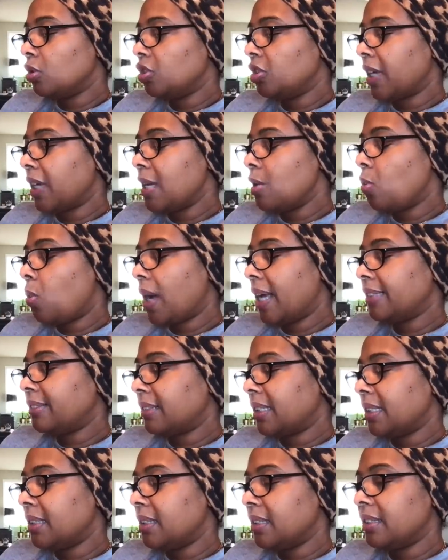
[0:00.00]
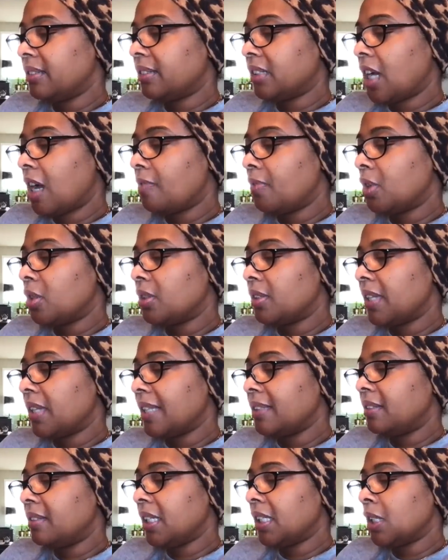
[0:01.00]
Jay Weston discovered
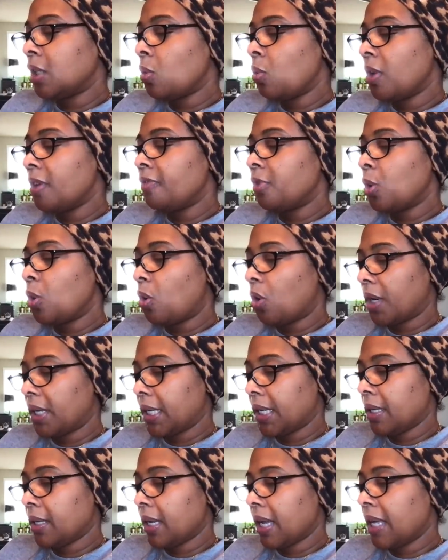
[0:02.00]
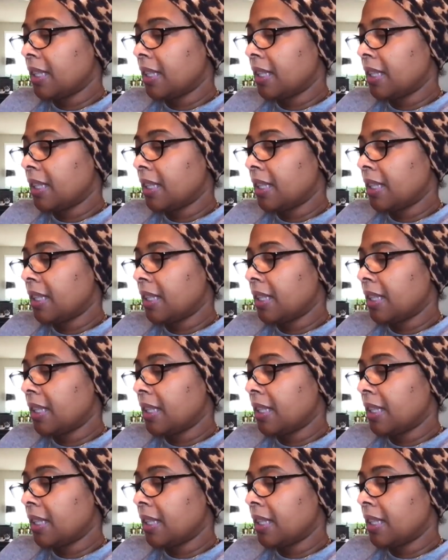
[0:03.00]
that dealing with Gordy